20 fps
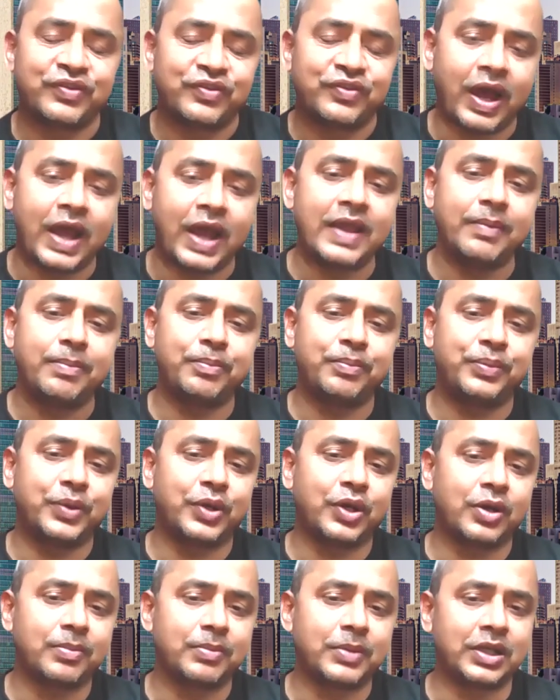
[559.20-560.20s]
five
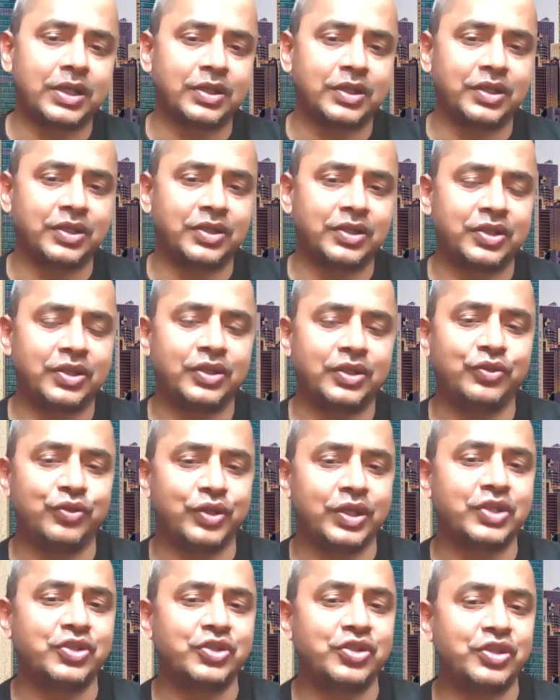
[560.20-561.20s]
permanent
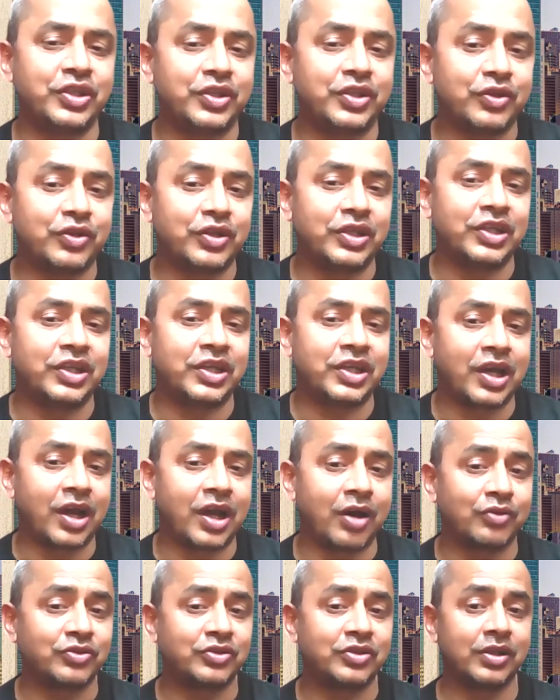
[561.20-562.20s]
UN Security
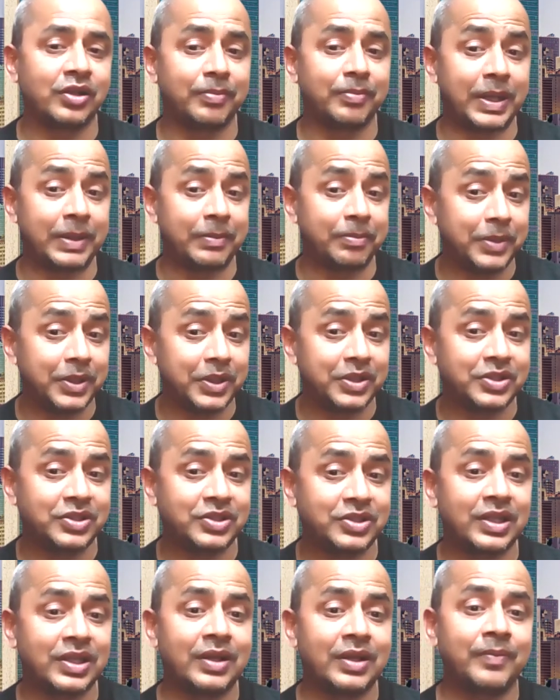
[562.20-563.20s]
Council
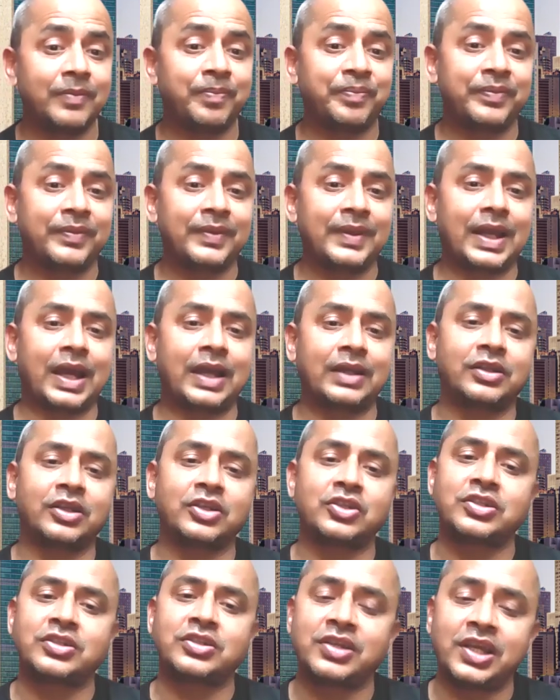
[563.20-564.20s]
members, and the
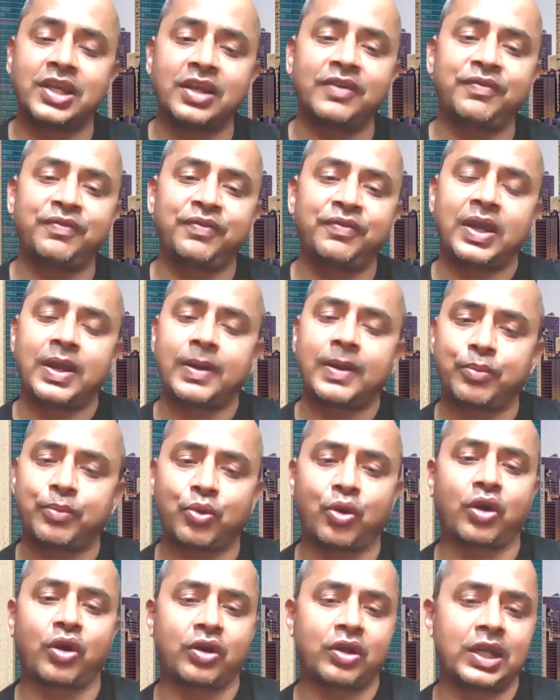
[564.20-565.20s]

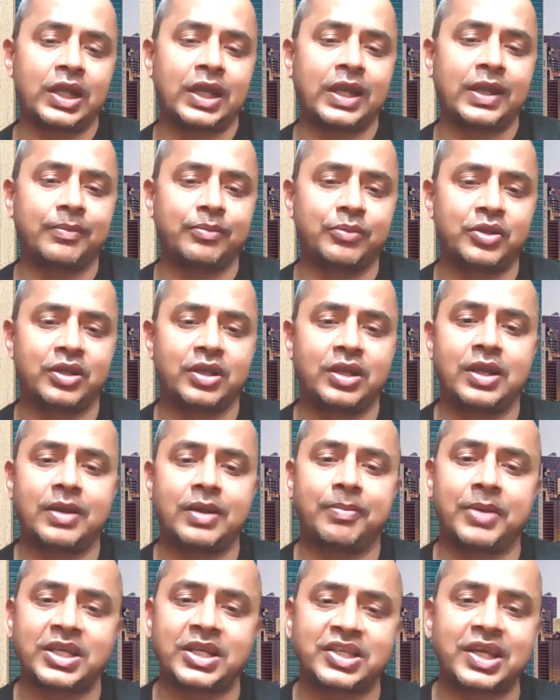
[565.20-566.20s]
self-proclaimed
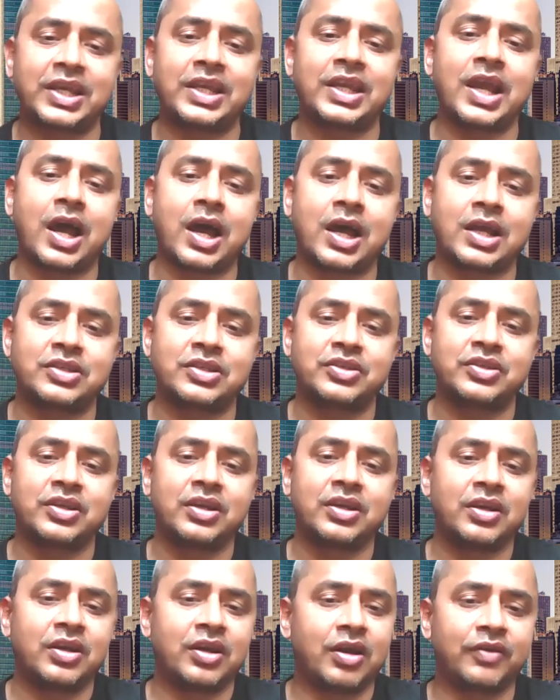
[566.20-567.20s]
messiahs
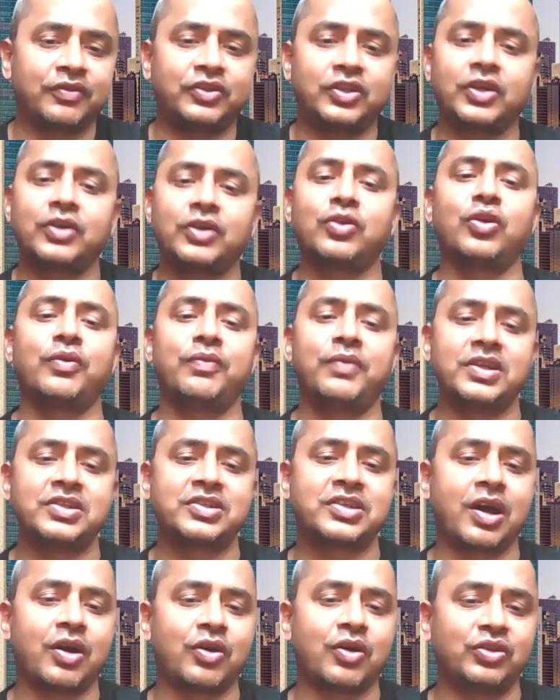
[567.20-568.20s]
of the global
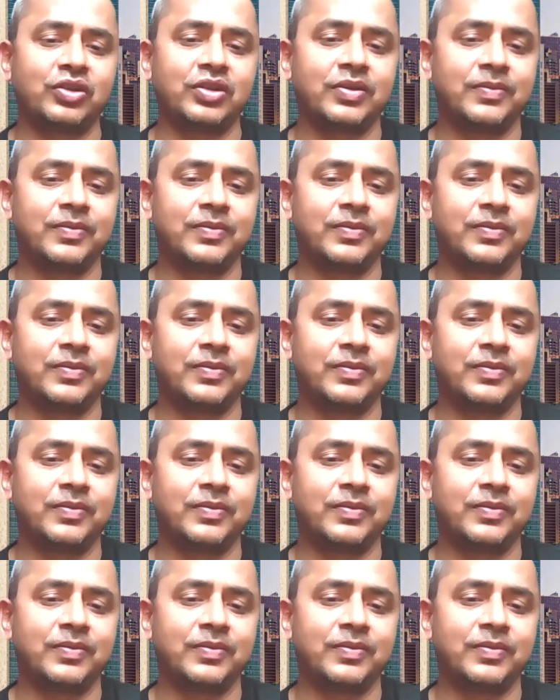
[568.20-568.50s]
south.